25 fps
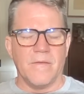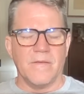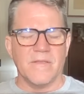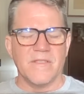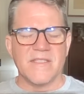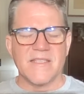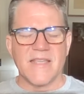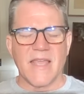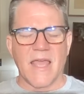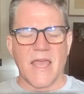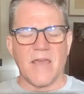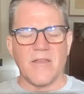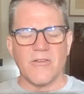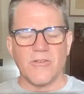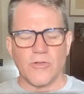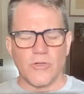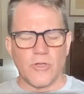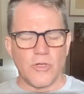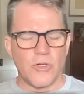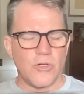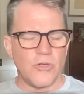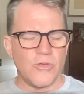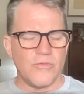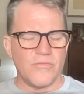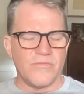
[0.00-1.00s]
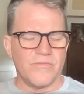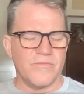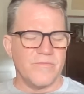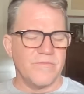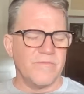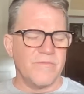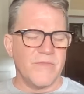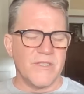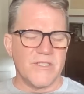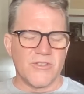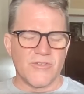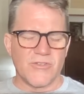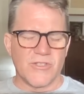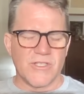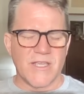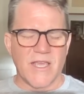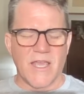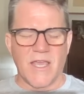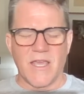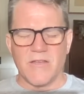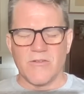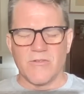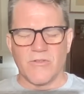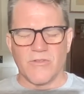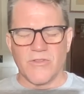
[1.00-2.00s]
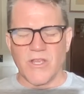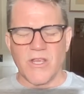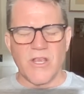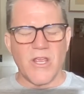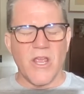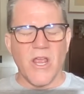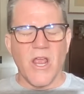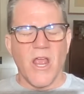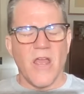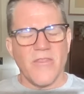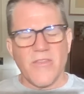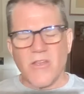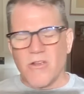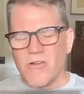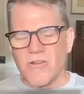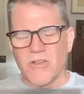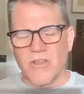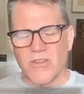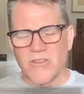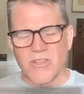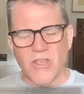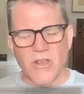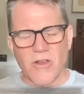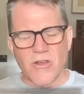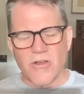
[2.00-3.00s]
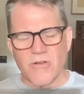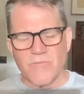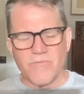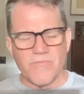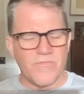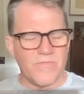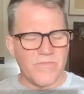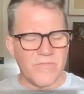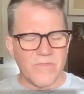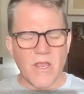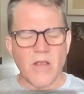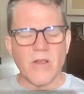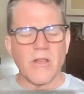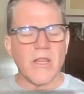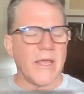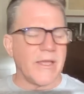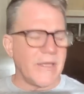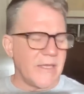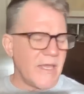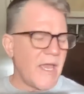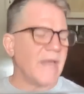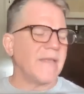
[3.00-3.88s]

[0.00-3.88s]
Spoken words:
Scandal, Mr. Scandal. They're like,